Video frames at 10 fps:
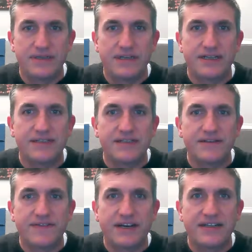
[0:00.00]
dozens
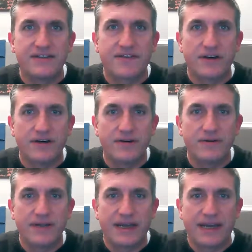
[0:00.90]
of lines of
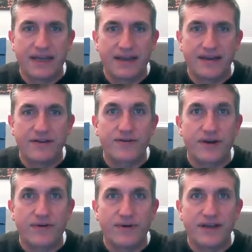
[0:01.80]
code and you try
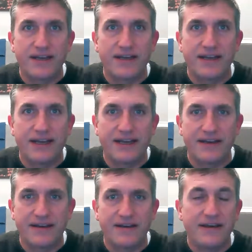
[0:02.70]
to run it
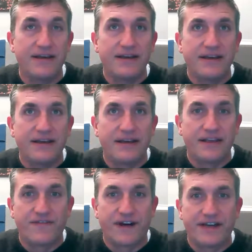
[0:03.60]
and
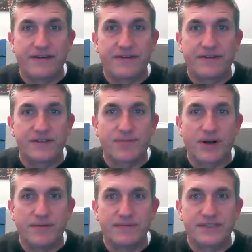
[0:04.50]
you find out that there's a
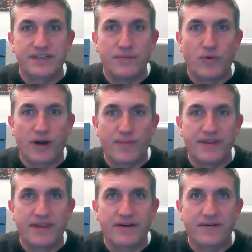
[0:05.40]
problem somewhere,
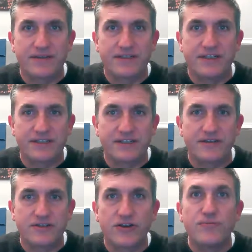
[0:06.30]
but there is just
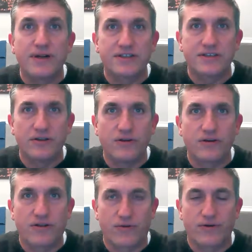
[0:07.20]
too much to look
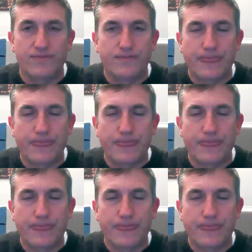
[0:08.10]
through